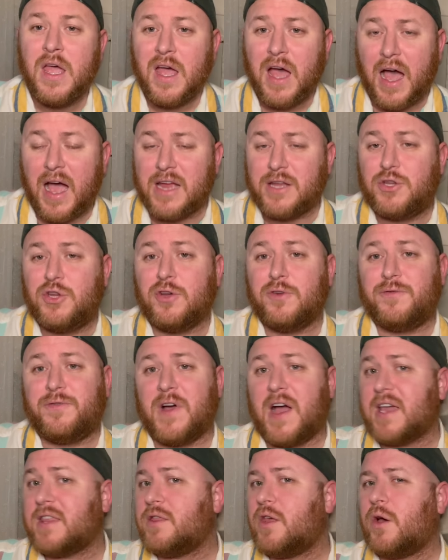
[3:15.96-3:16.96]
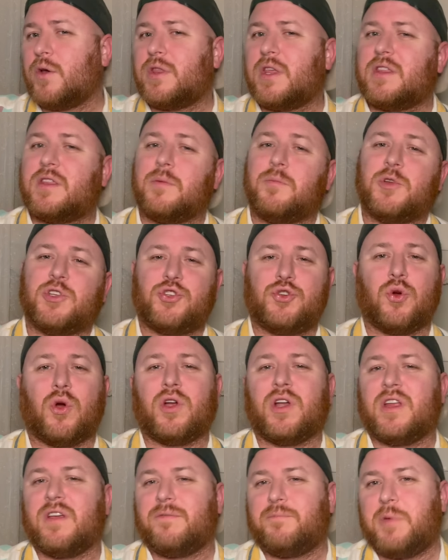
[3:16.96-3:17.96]
I do find though that the
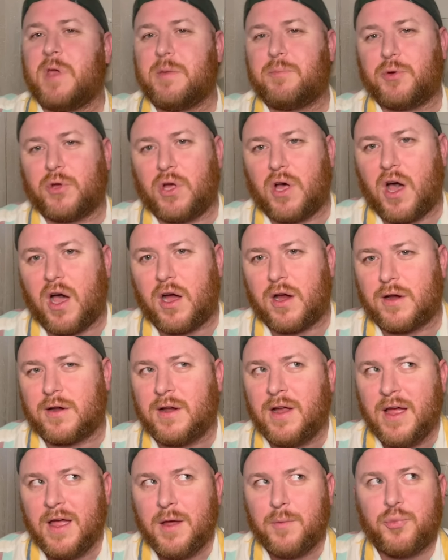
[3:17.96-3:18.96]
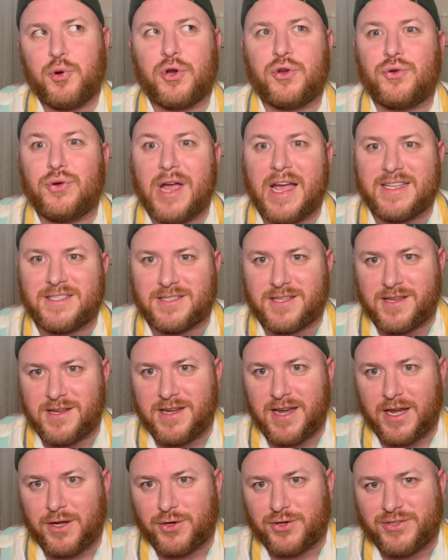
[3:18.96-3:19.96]
majority of people are
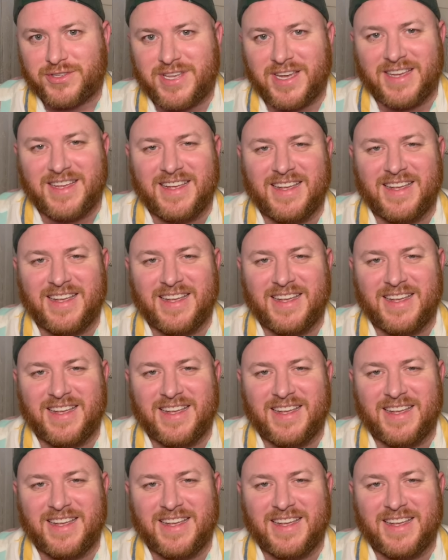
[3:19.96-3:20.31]
procrastinators.